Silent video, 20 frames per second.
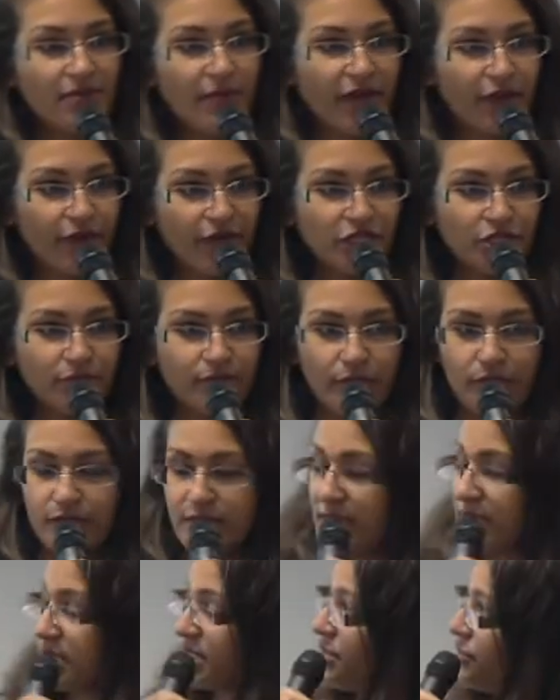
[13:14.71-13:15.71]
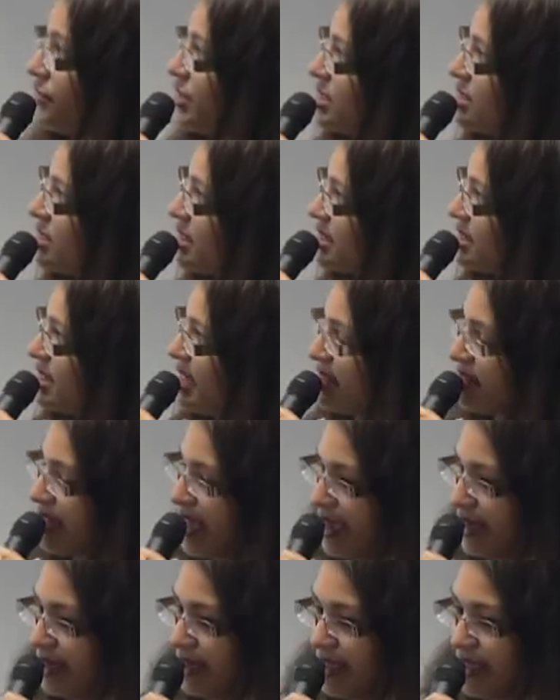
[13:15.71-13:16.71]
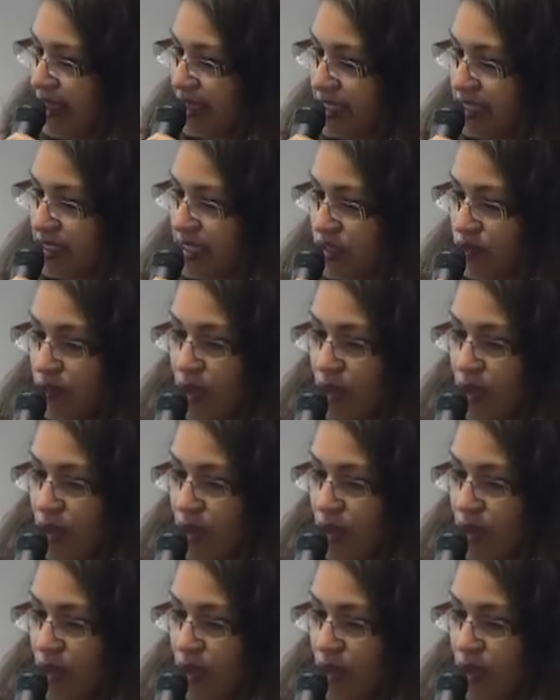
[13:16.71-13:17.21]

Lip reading: migration process. And the reason I say that is as